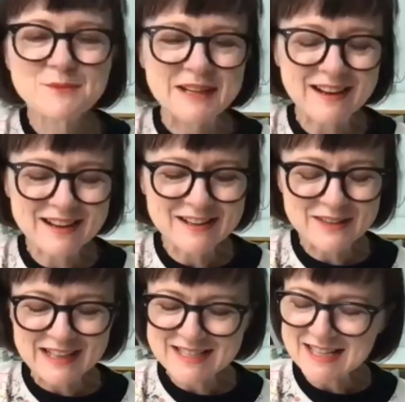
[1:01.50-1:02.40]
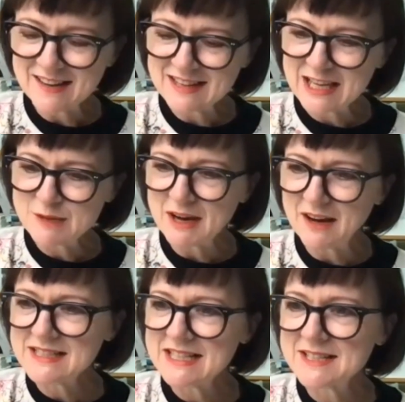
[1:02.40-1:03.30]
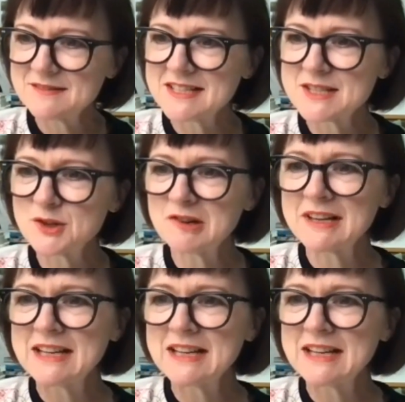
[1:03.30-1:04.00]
when I start thinking about ideas for a story,